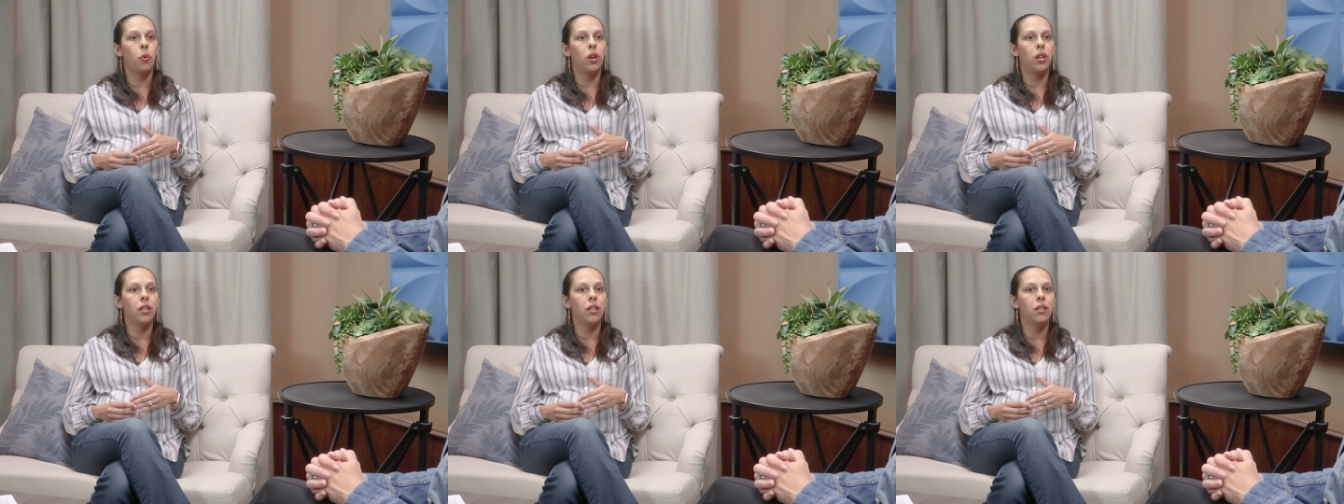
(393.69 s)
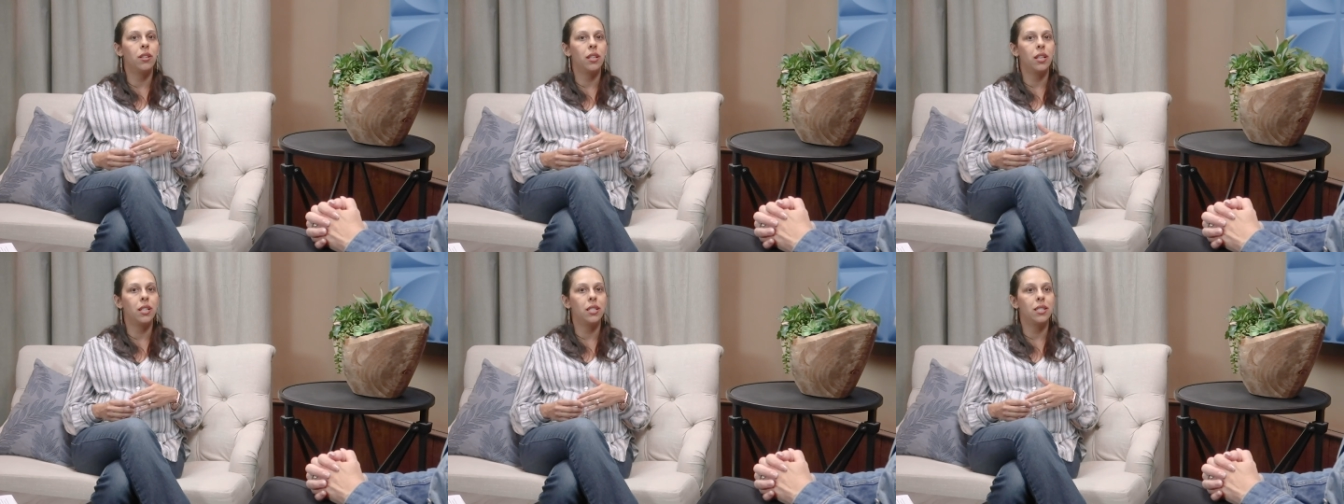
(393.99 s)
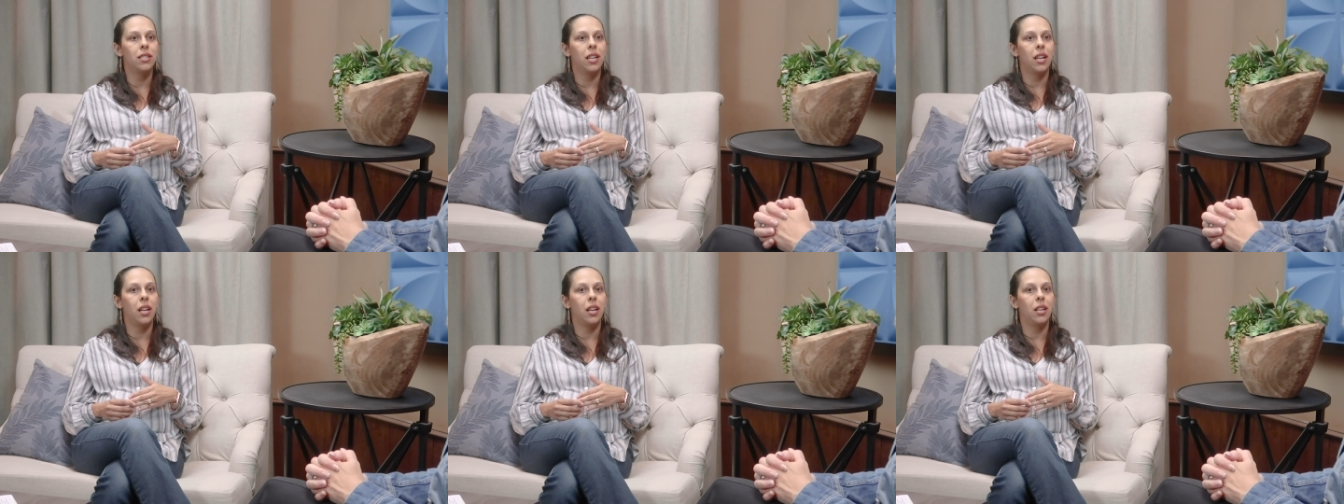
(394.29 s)
one of the
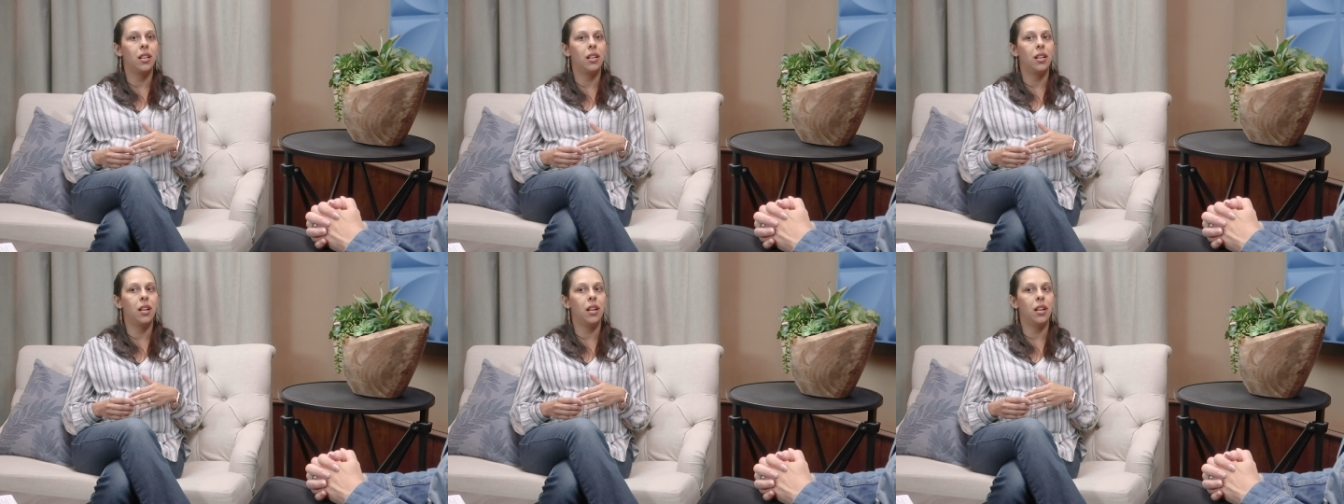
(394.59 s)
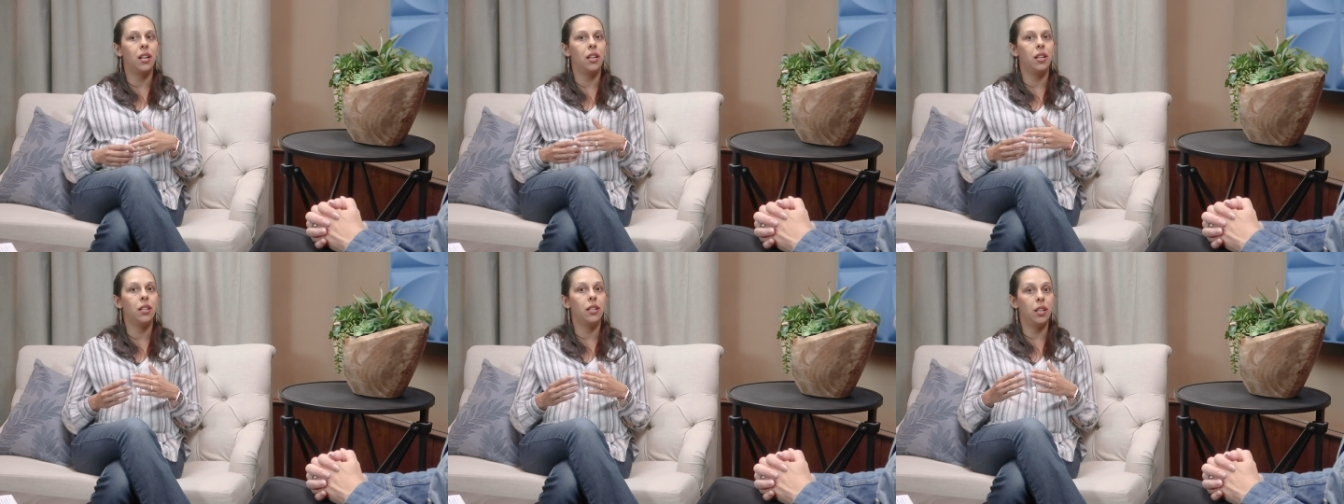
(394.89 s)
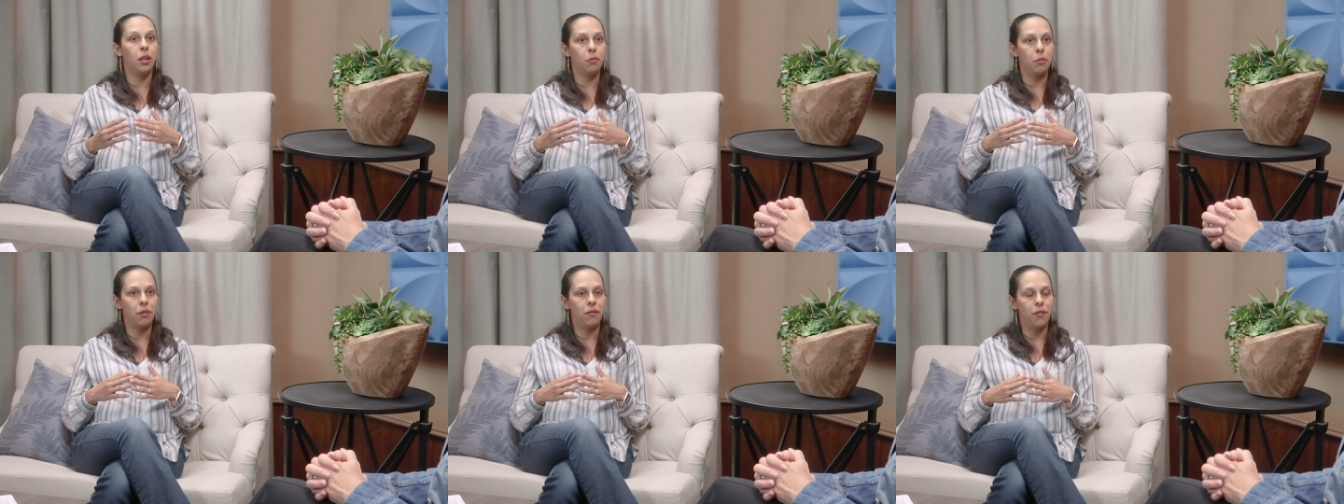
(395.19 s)
things that
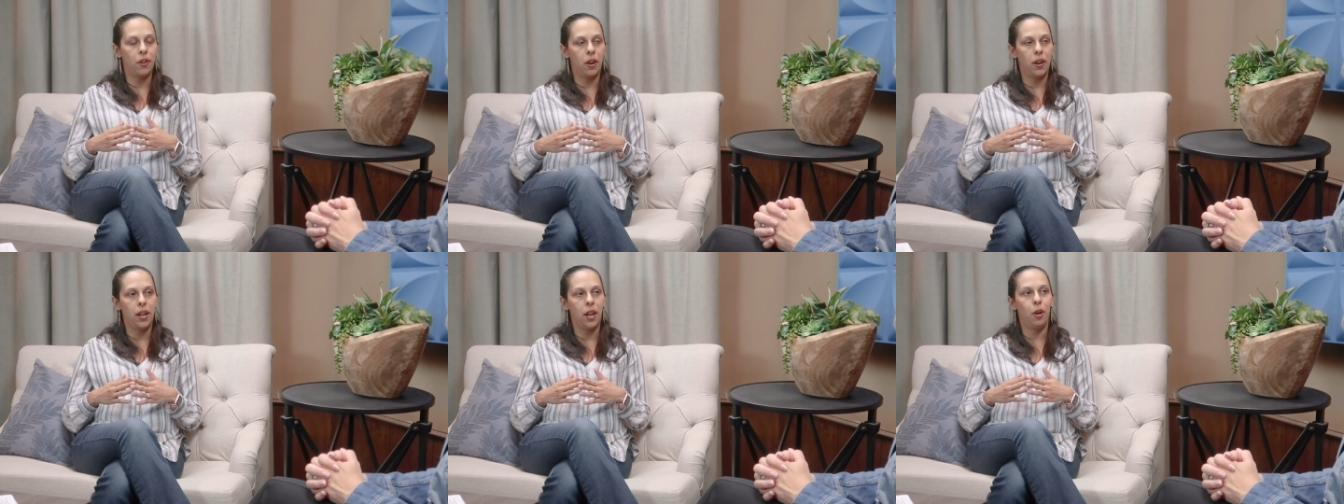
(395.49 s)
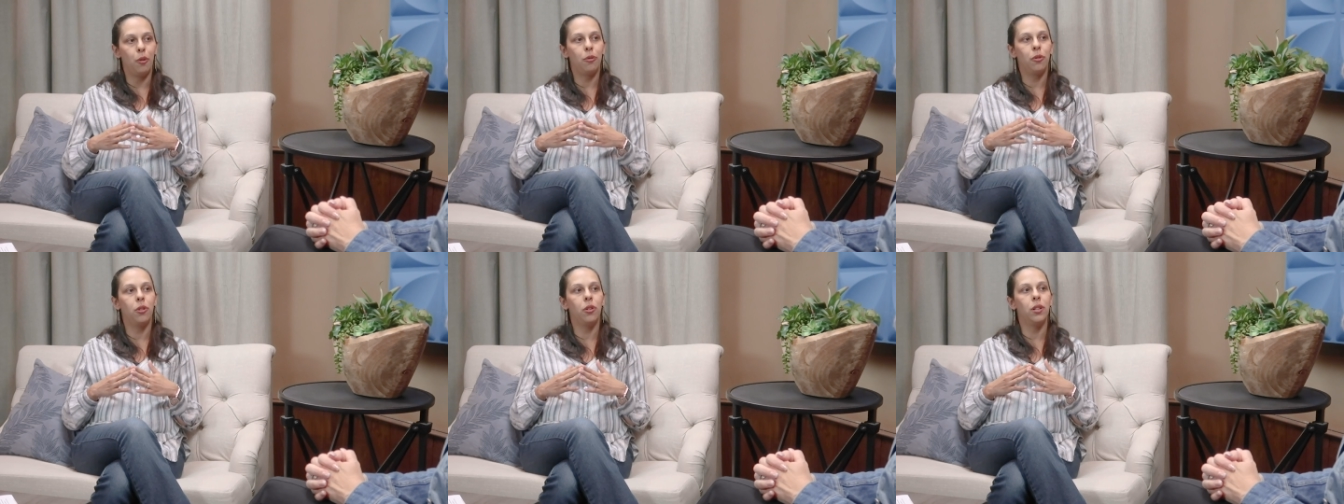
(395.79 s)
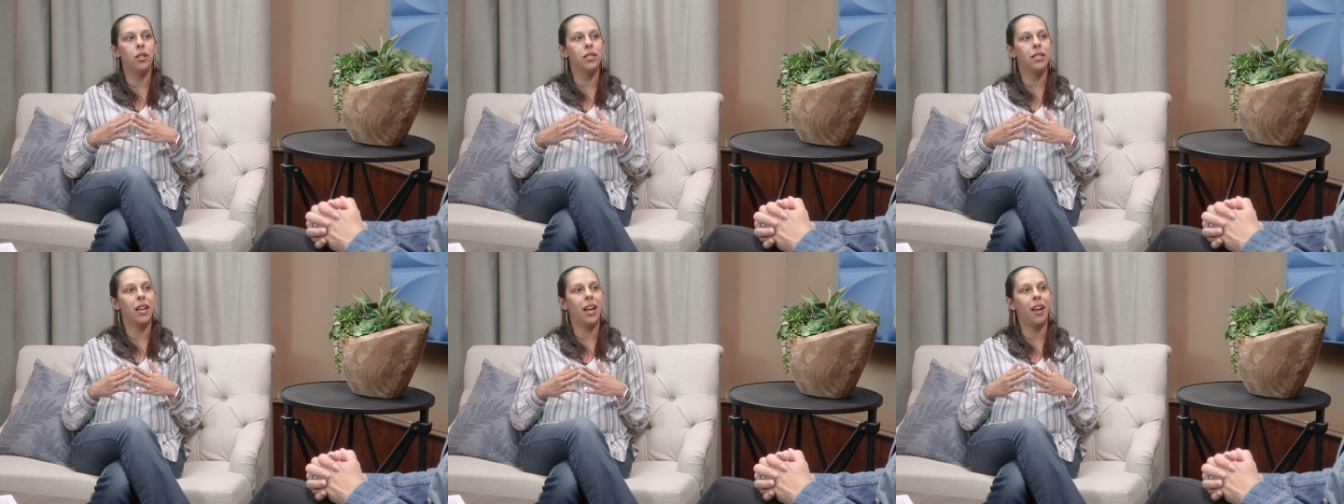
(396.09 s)
can be very
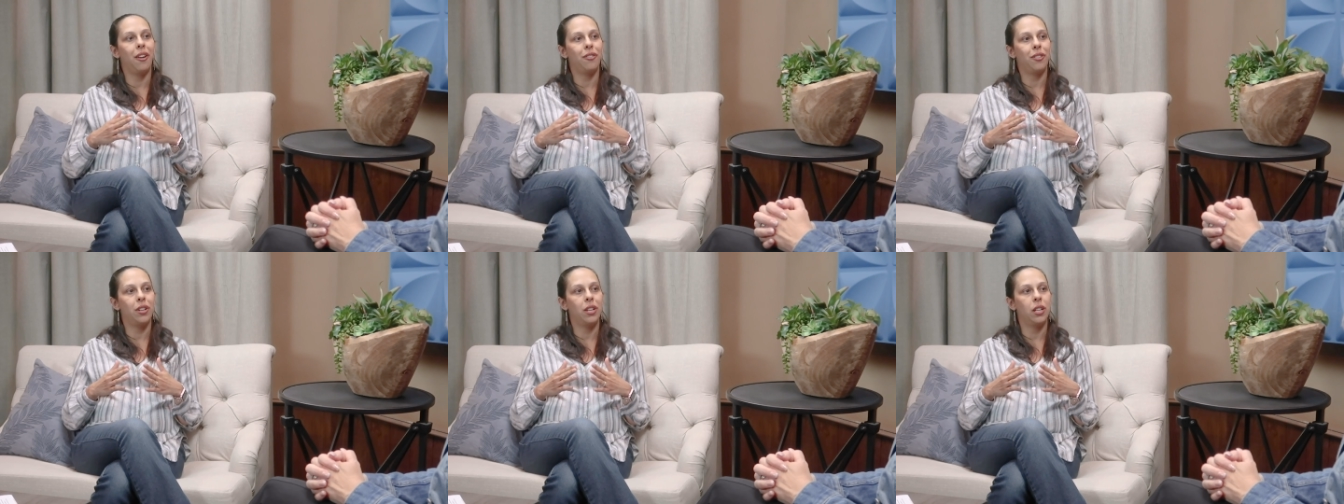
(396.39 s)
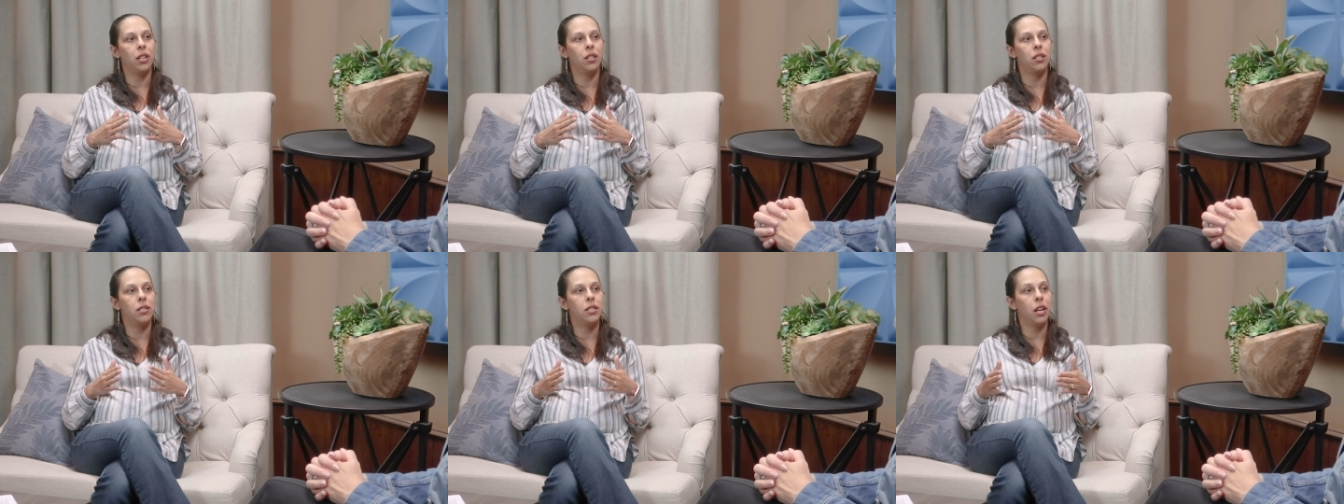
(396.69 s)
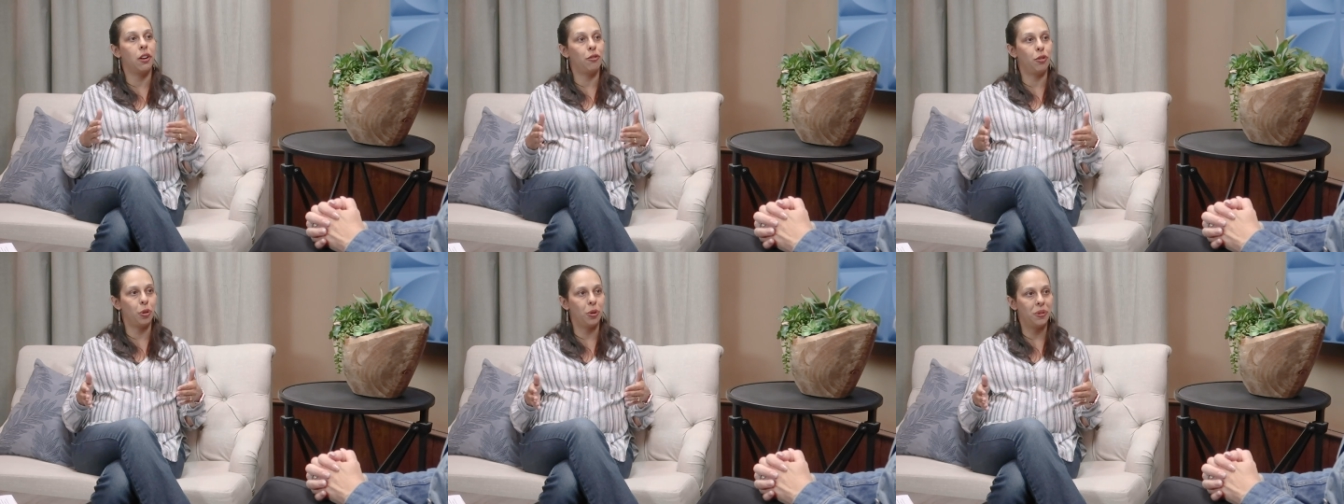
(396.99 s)
helpful is having
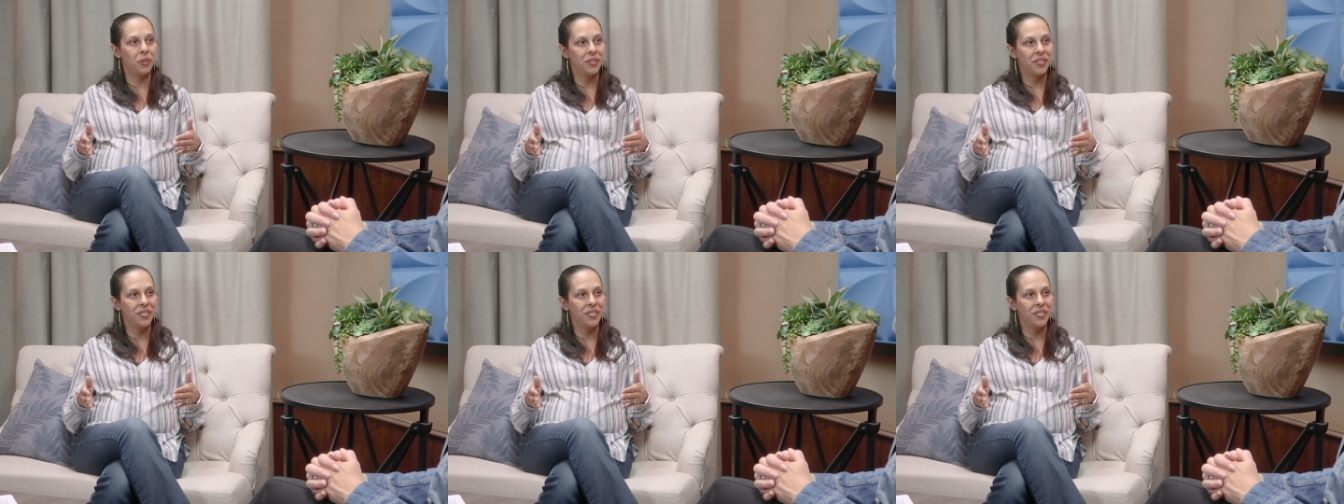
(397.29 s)
several